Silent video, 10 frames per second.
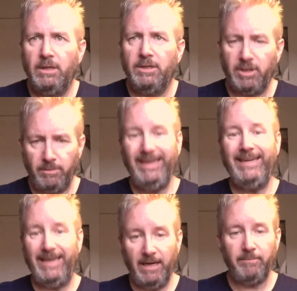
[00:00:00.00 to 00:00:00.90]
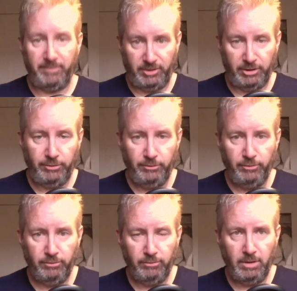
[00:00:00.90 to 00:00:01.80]
So leading up
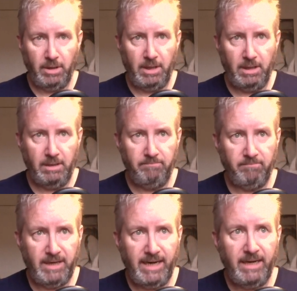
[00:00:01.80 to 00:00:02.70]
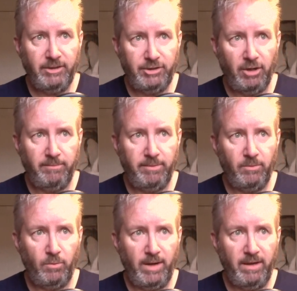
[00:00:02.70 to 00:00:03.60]
to um, getting a job
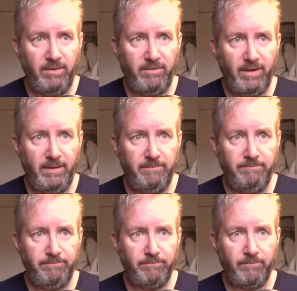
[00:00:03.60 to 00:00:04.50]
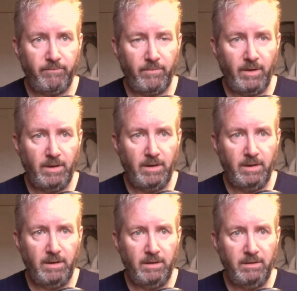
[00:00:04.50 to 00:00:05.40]
with um,
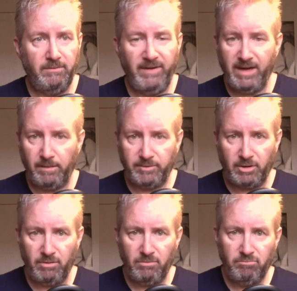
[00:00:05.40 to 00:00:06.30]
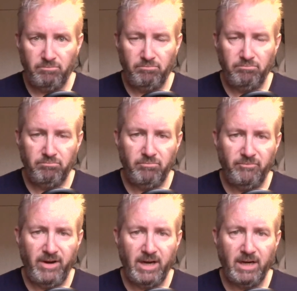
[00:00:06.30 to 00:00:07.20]
uh, Vic Armstrong,
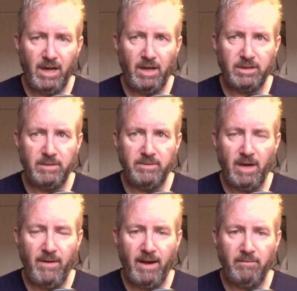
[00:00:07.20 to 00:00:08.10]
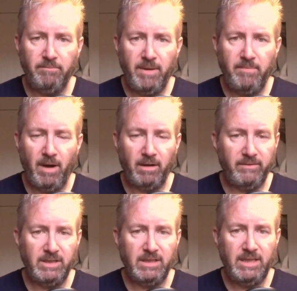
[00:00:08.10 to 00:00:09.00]
Vic had asked him to go out and be part
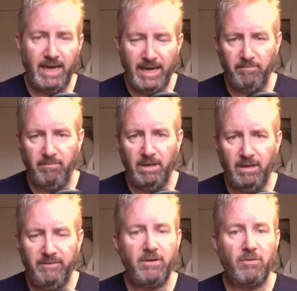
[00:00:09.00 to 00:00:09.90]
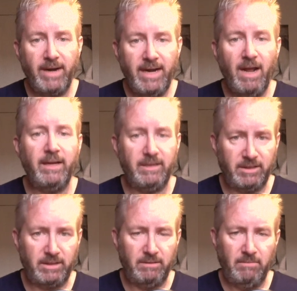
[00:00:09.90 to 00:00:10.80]
of his team for Green Ice.